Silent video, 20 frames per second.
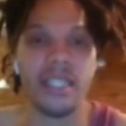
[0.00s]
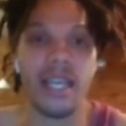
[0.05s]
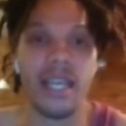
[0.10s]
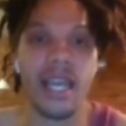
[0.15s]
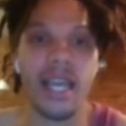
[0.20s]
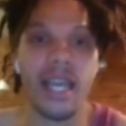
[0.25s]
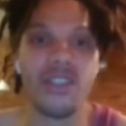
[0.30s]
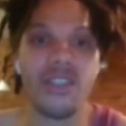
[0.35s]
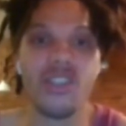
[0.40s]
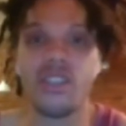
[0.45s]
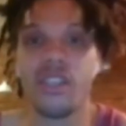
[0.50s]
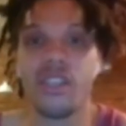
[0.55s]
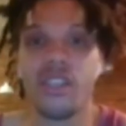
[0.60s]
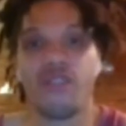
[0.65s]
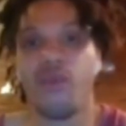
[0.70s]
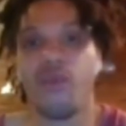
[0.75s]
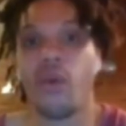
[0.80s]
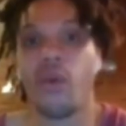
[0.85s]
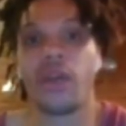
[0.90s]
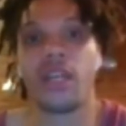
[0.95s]
And just this
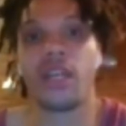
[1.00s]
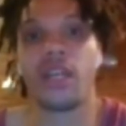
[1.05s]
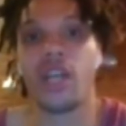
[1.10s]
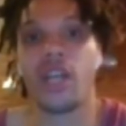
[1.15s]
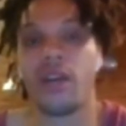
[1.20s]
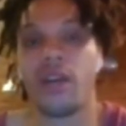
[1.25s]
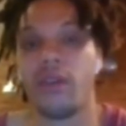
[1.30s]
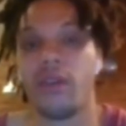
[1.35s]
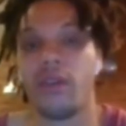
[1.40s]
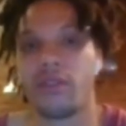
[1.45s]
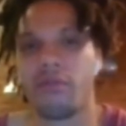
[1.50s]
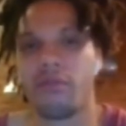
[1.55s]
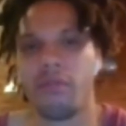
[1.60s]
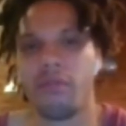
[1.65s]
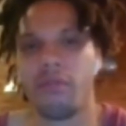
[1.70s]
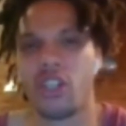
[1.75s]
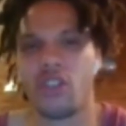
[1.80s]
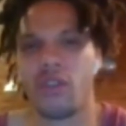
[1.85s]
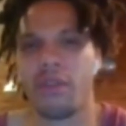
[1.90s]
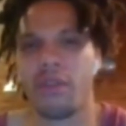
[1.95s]
fork in general is
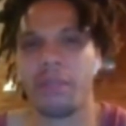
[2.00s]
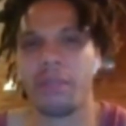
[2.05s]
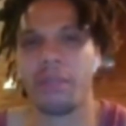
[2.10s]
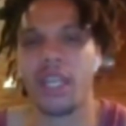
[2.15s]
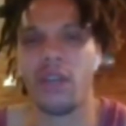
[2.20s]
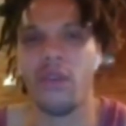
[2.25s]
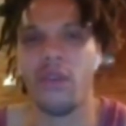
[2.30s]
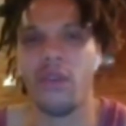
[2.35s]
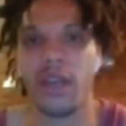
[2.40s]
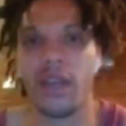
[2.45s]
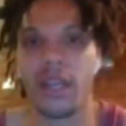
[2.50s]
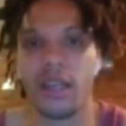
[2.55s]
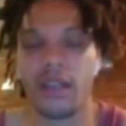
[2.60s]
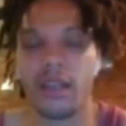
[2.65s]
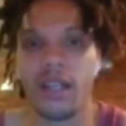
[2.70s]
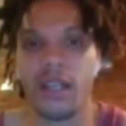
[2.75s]
extremely annoying.